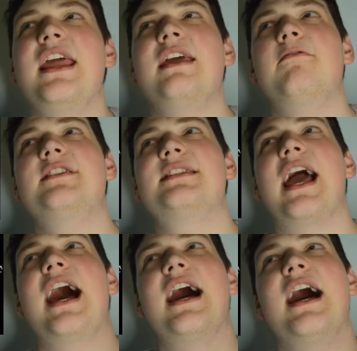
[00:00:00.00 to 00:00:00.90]
it was
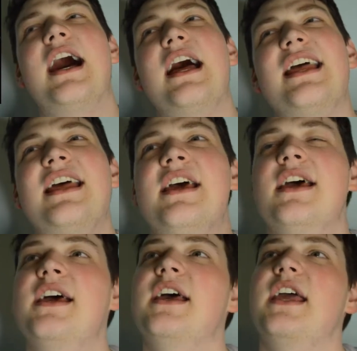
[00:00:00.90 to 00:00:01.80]
kind
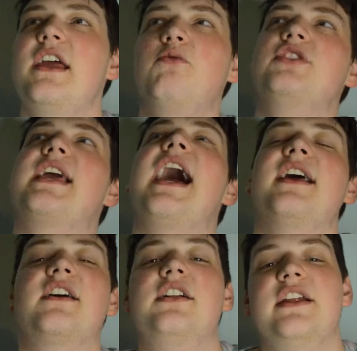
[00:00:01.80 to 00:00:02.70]

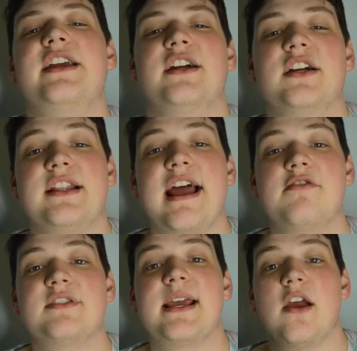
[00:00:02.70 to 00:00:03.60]
of clear that
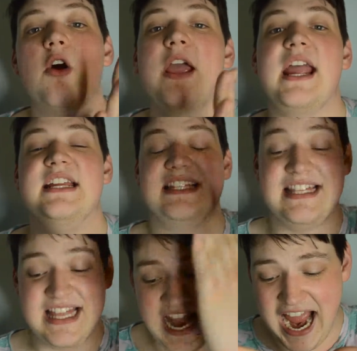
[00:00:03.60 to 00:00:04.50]
it was like, okay,
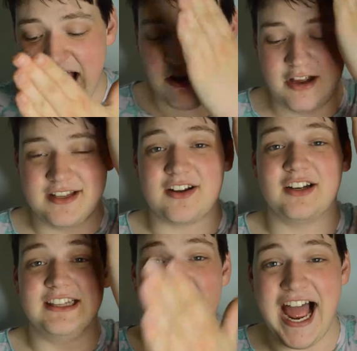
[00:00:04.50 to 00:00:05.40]
now is
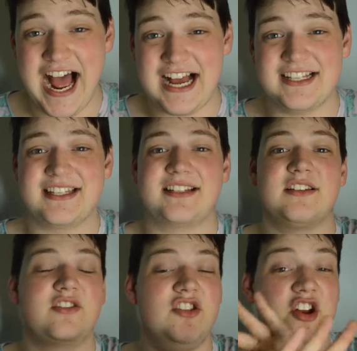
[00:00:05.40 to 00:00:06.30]
our
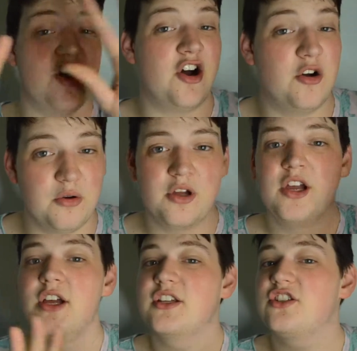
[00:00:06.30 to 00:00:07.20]
last, you know,
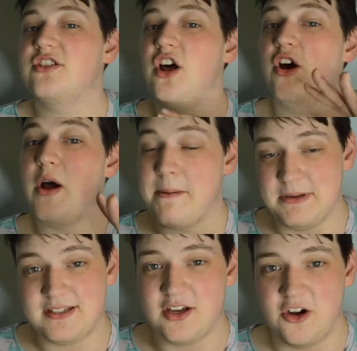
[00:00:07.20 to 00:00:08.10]
slow
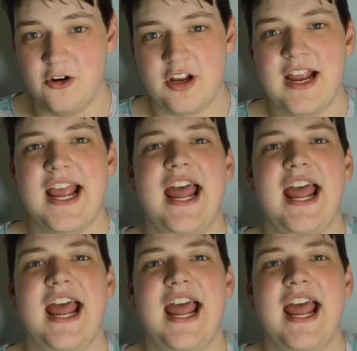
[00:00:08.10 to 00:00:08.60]
episode.